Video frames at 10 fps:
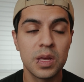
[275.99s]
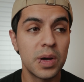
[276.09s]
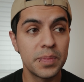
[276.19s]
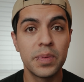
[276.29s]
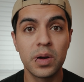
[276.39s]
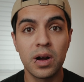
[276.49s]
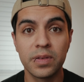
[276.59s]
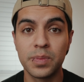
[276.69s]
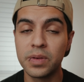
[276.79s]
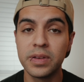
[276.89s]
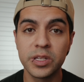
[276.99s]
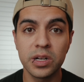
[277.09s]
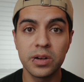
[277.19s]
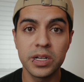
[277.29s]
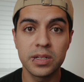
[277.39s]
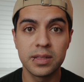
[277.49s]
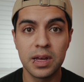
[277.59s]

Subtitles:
You might be better off with the previous generation, the